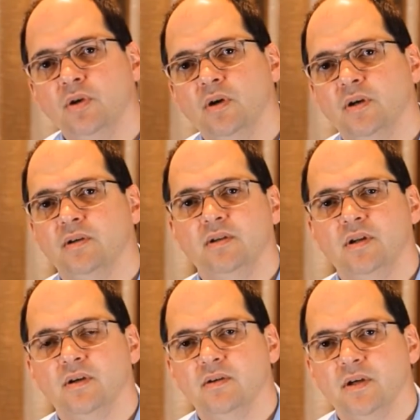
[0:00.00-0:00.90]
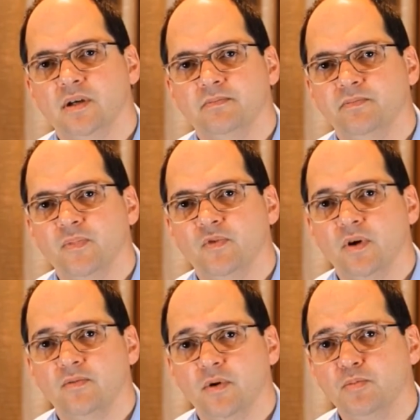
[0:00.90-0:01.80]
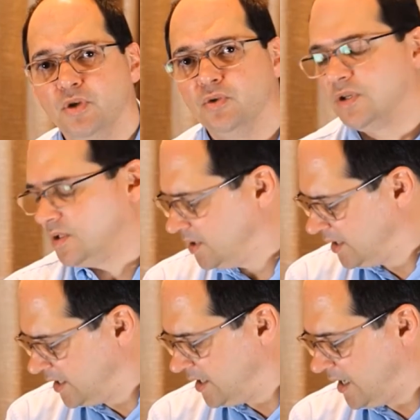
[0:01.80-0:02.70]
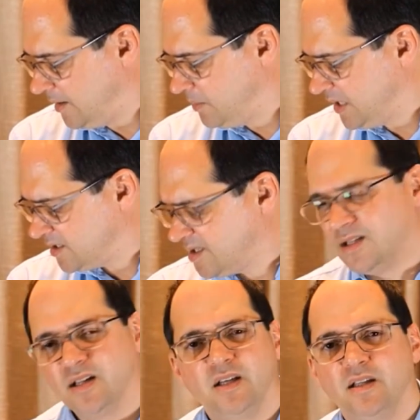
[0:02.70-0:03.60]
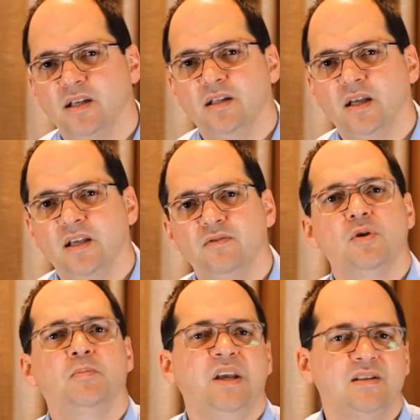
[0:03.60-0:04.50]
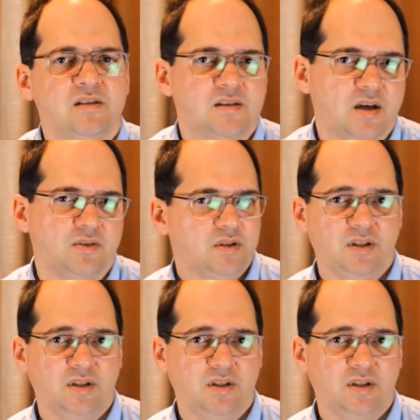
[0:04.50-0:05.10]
to from neutral, but still it gives you a pleasant sound,